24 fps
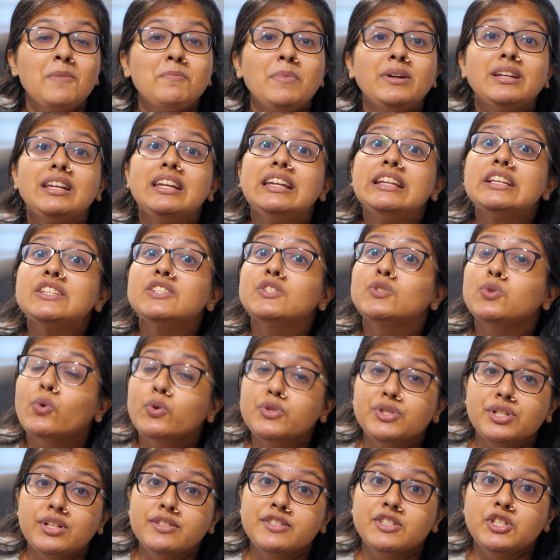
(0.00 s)
But in a
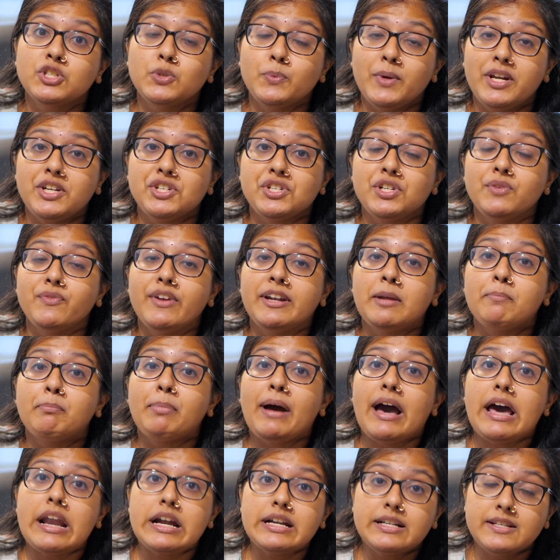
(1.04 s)
social situation, when a
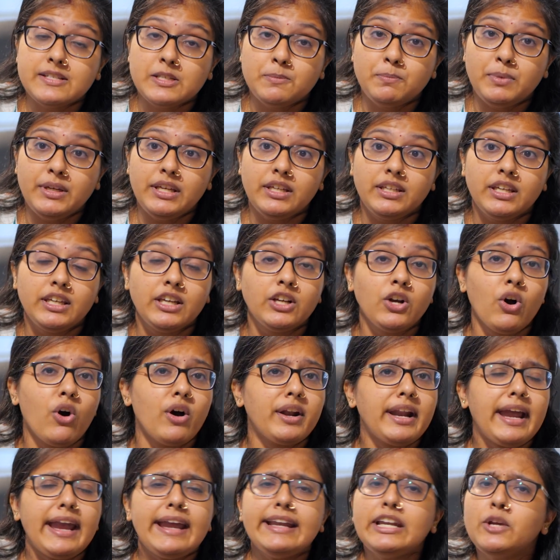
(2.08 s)
parent is speaking
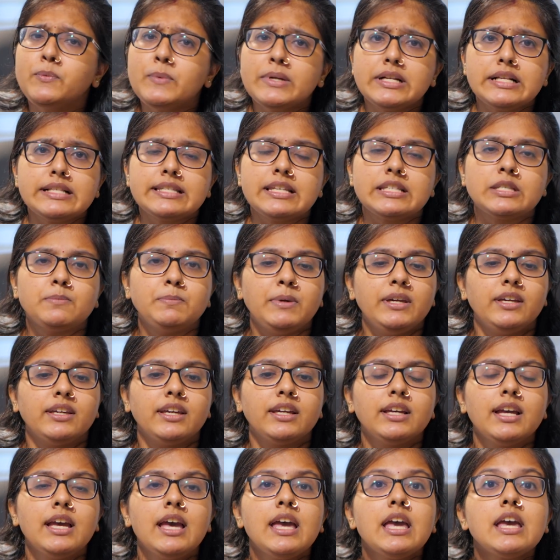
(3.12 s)
or anyone else is
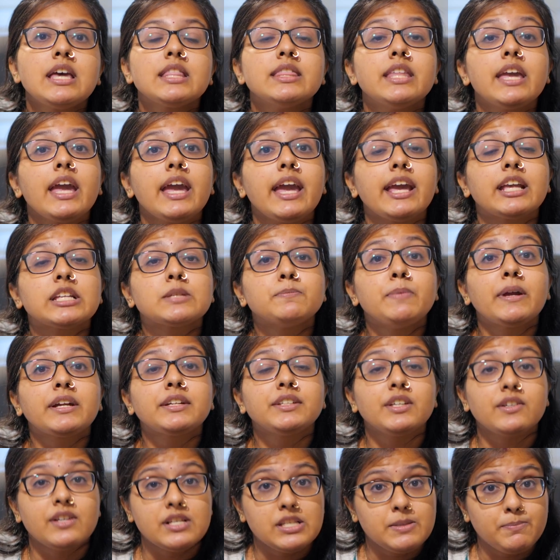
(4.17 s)
speaking, they
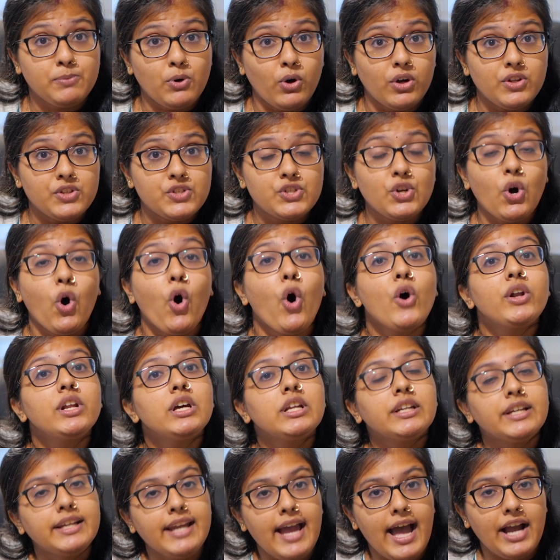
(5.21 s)
expect a response or
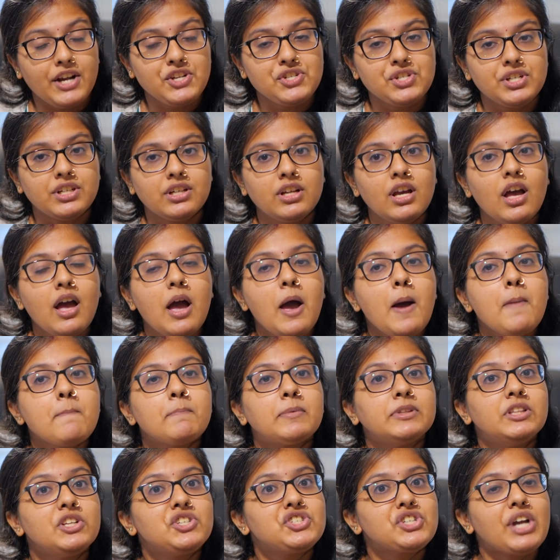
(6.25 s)
a reaction,
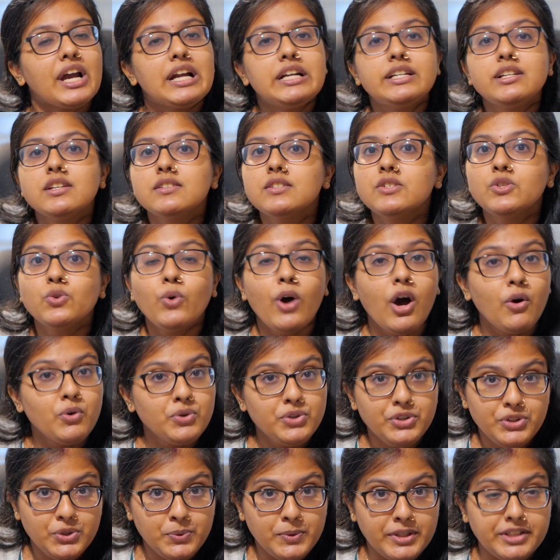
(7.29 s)
but the child doesn't know how
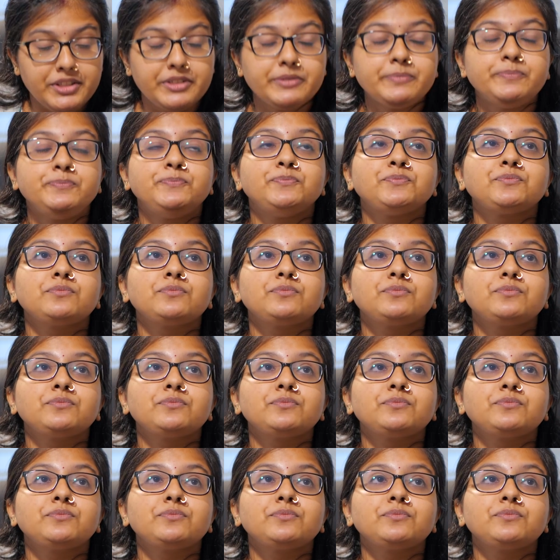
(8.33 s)
to do it.